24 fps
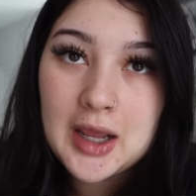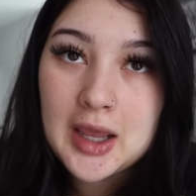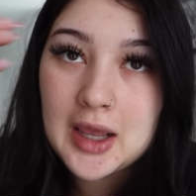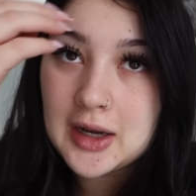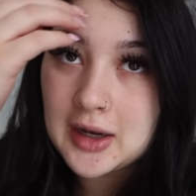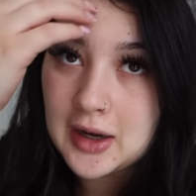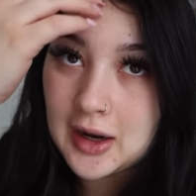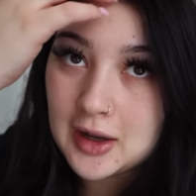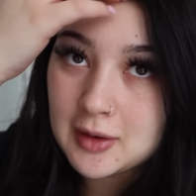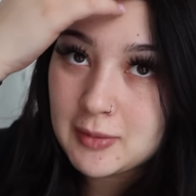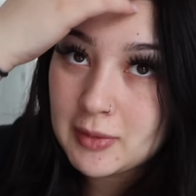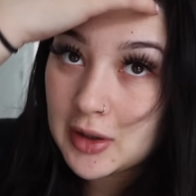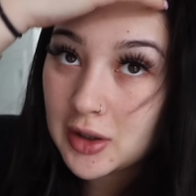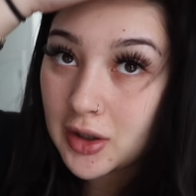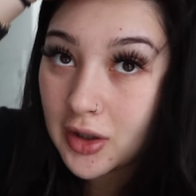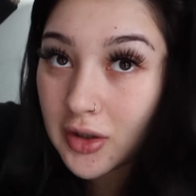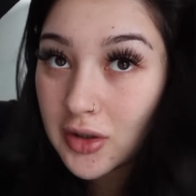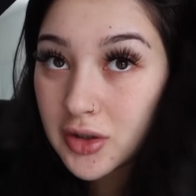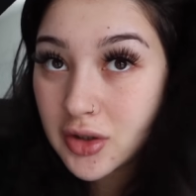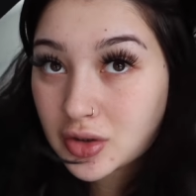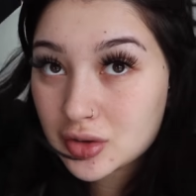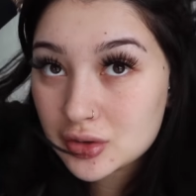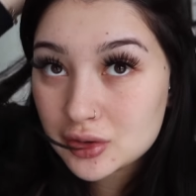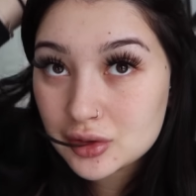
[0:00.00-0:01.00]
And I'm here
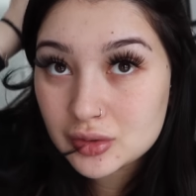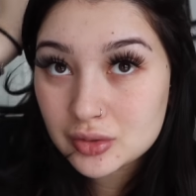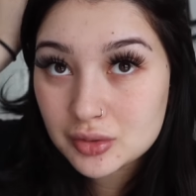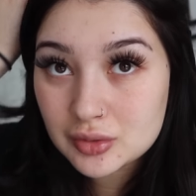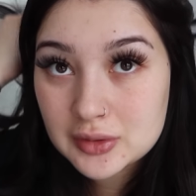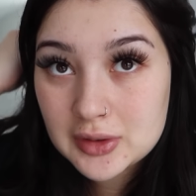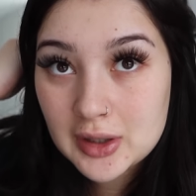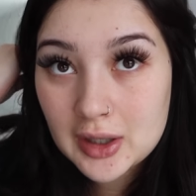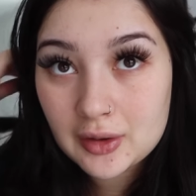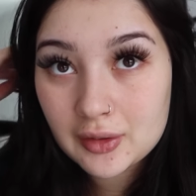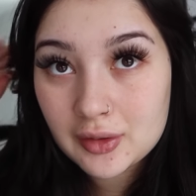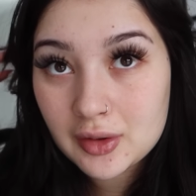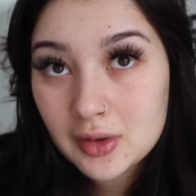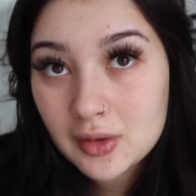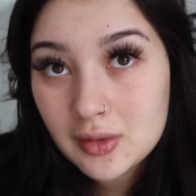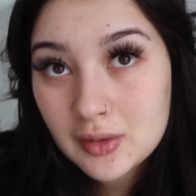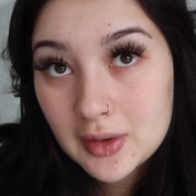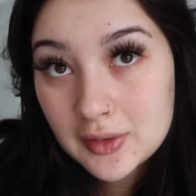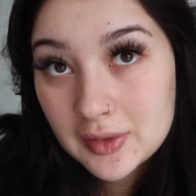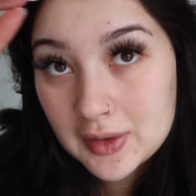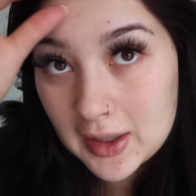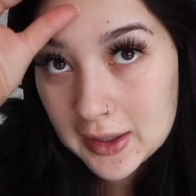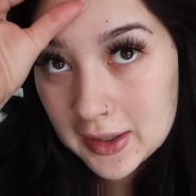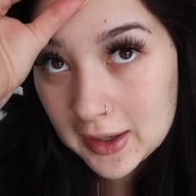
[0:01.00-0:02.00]
to tell you
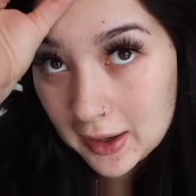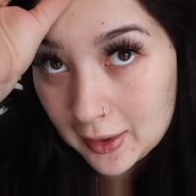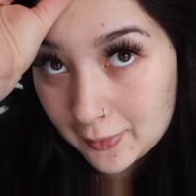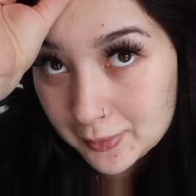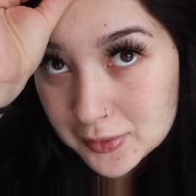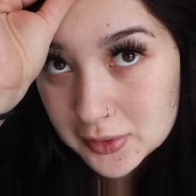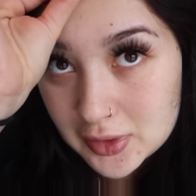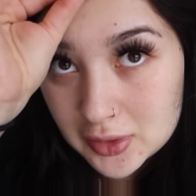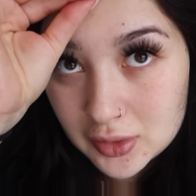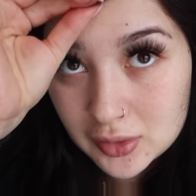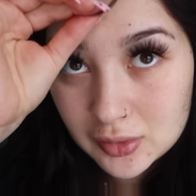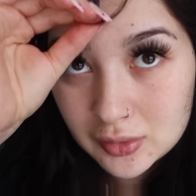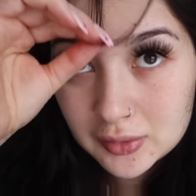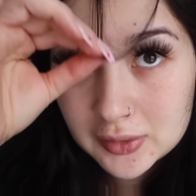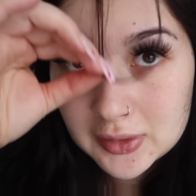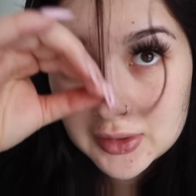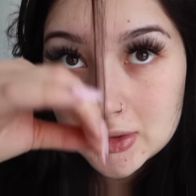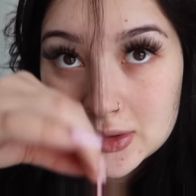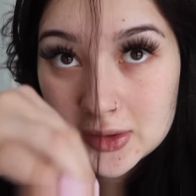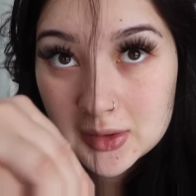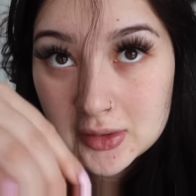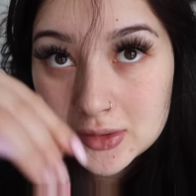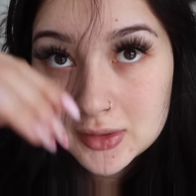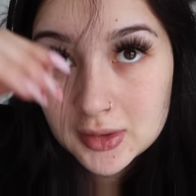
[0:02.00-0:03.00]
that that
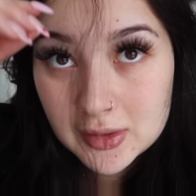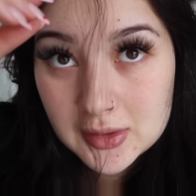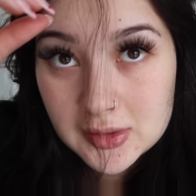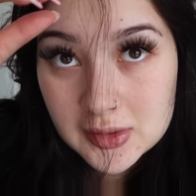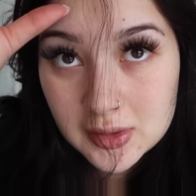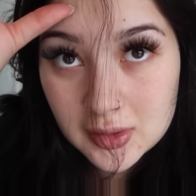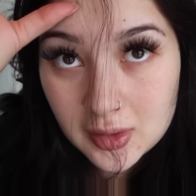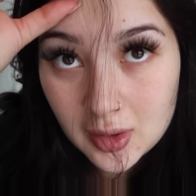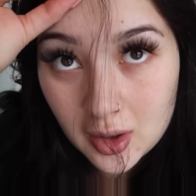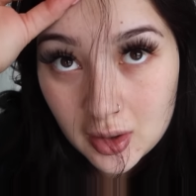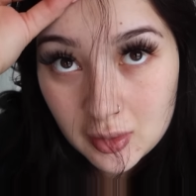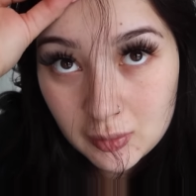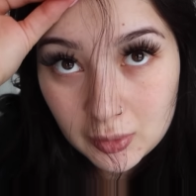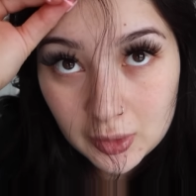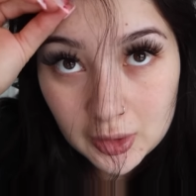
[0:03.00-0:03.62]
absolutely does not